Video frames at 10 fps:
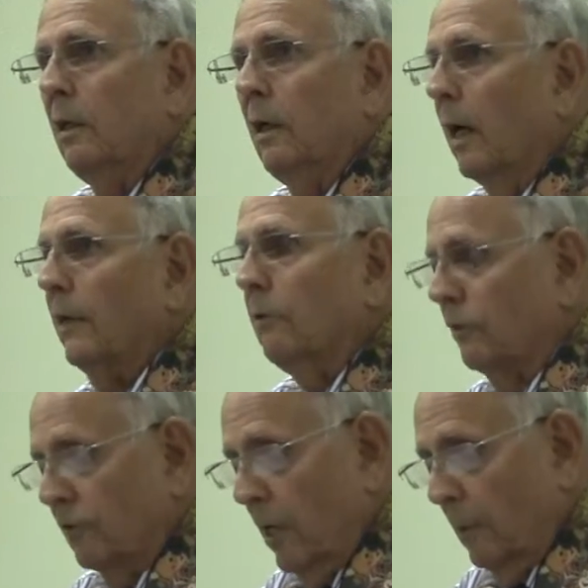I know
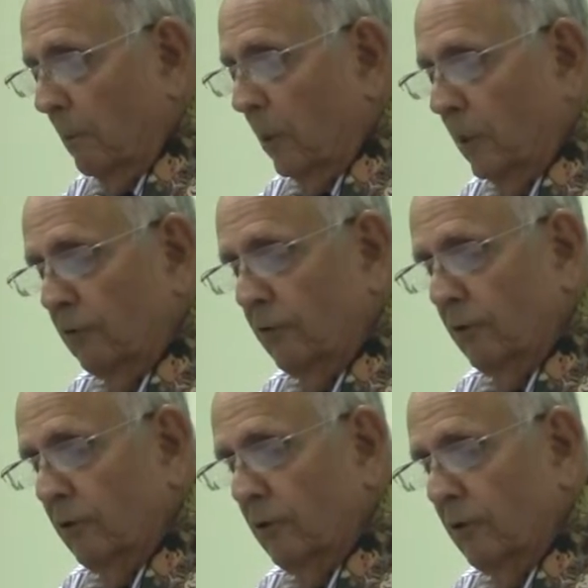it's not much.
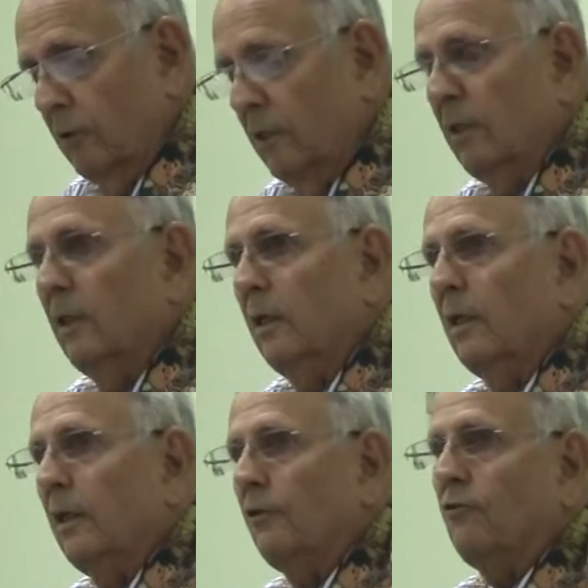
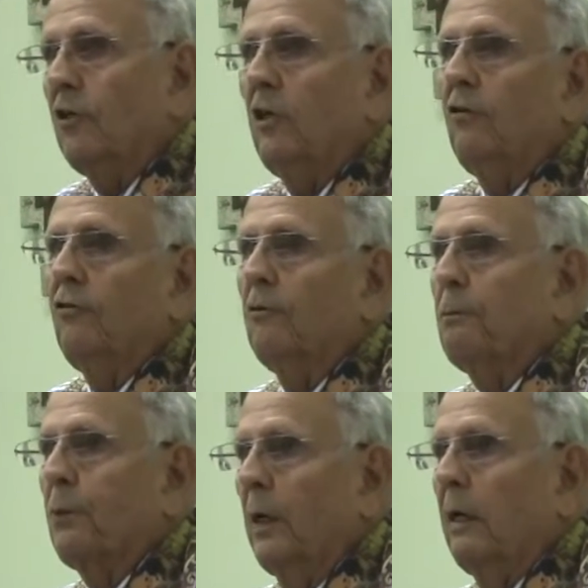And Jesus
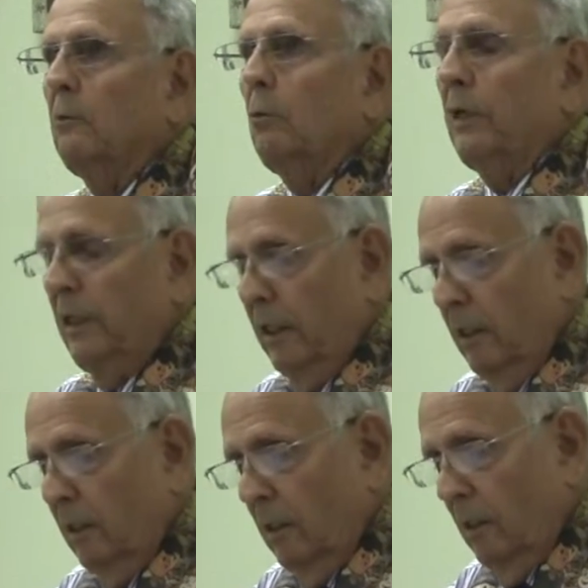probably
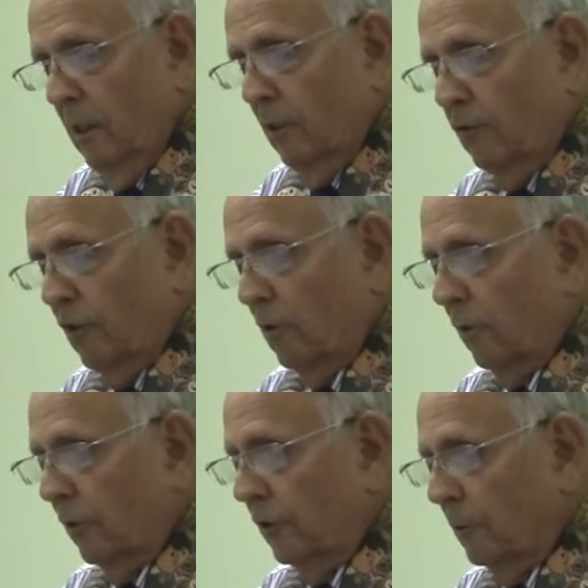
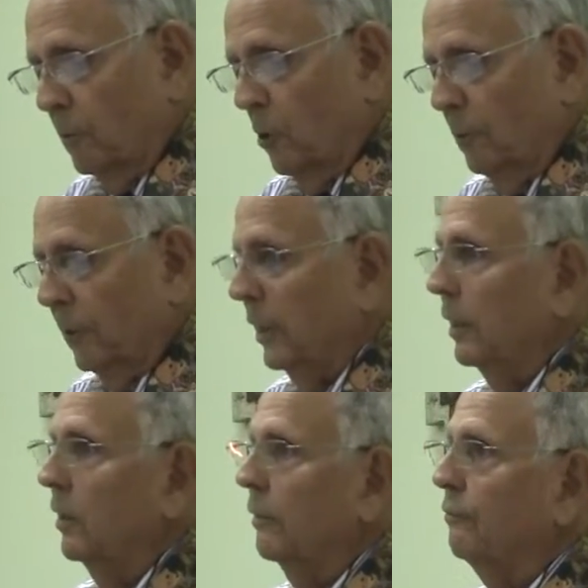chuckled at the moment, and he
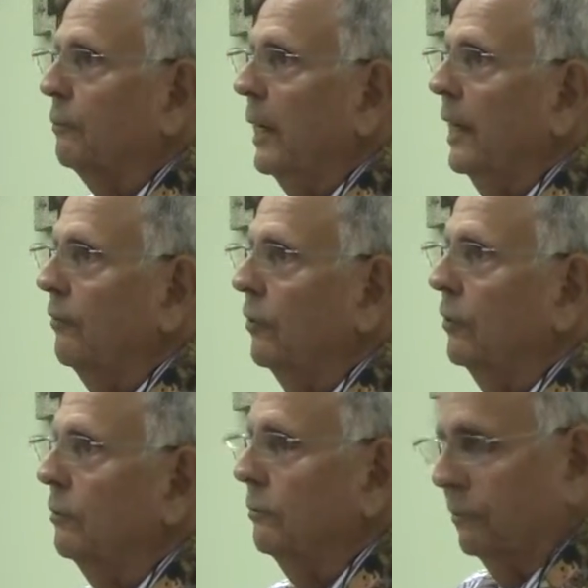looked from
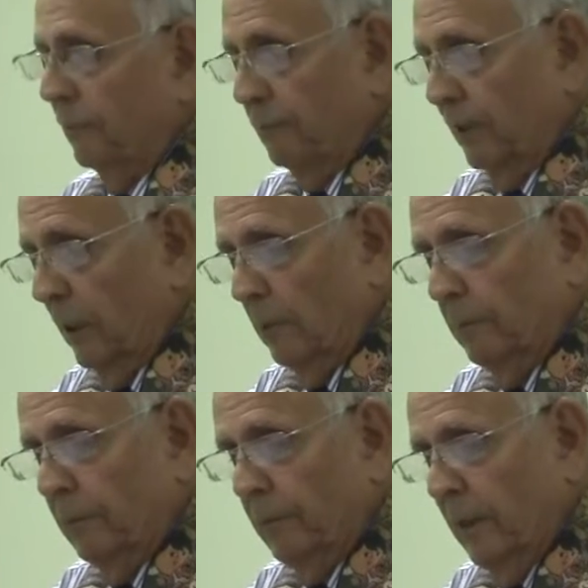Andrew to Philip,